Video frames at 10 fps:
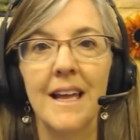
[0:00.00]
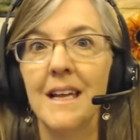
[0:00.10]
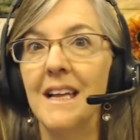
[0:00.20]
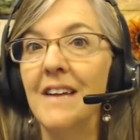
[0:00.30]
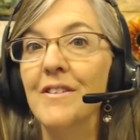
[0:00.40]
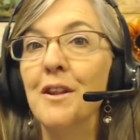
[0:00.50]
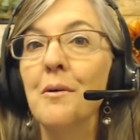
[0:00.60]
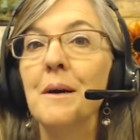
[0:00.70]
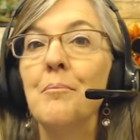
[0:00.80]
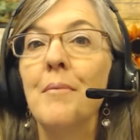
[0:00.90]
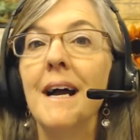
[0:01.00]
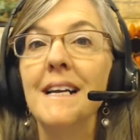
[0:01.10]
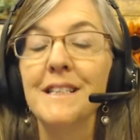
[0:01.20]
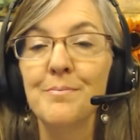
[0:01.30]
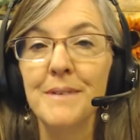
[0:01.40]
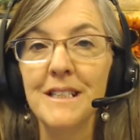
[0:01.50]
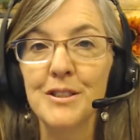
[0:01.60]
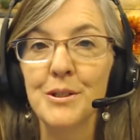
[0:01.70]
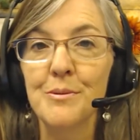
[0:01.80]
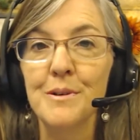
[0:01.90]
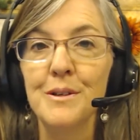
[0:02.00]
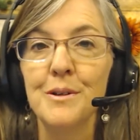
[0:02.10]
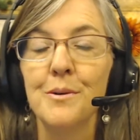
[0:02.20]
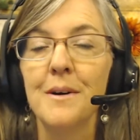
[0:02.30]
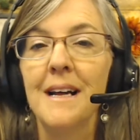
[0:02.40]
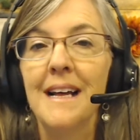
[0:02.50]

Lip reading: And even though it might be true,